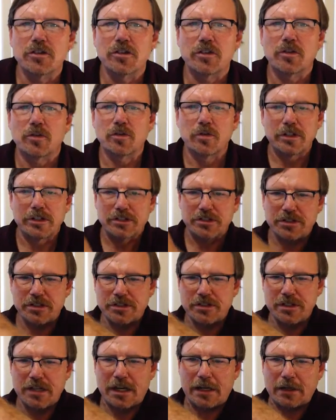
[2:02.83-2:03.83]
that the wrist
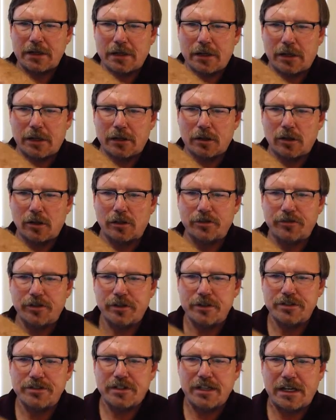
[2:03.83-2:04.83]
is not cocked off to
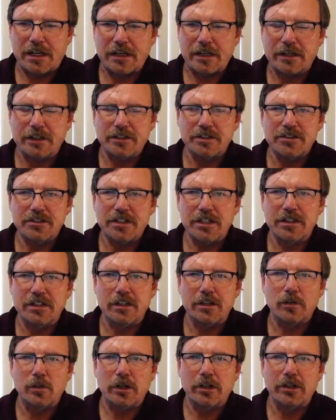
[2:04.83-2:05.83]
the side and
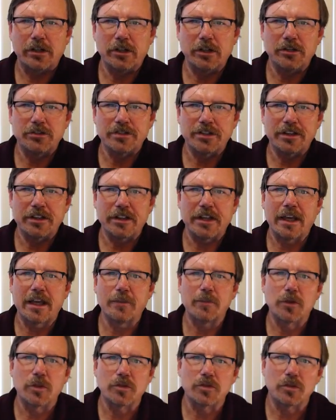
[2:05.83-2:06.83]
extended while you're using the
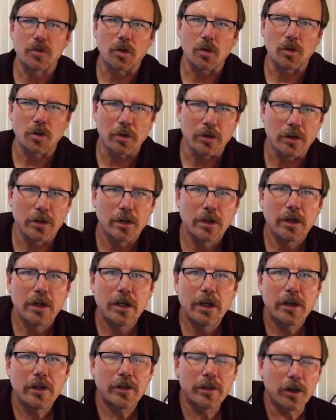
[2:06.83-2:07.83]
game controller.
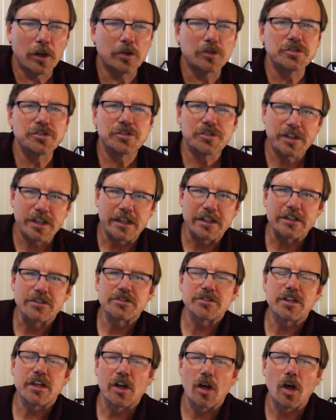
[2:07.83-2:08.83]
Those
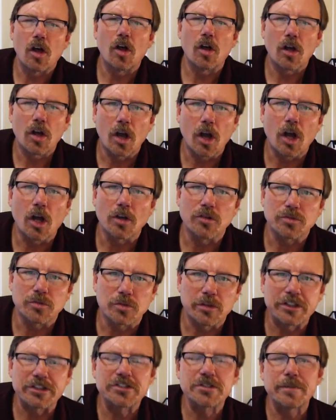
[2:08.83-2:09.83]
things can all cause
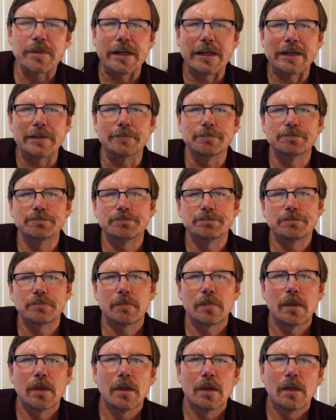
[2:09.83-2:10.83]
wrist pain.
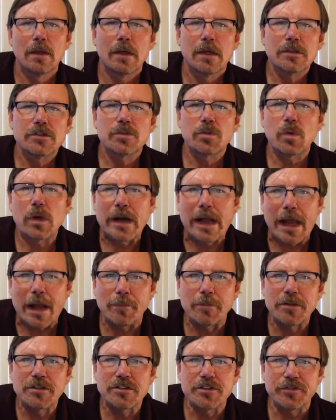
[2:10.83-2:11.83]
So what
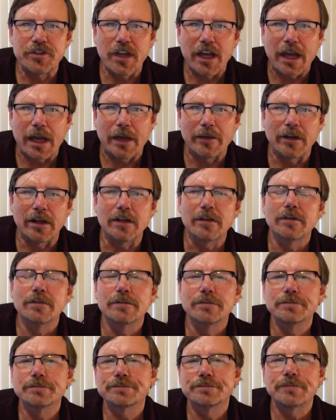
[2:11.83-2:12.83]
happens if you have it?
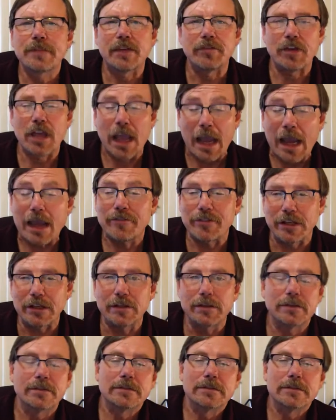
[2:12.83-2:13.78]
If you have it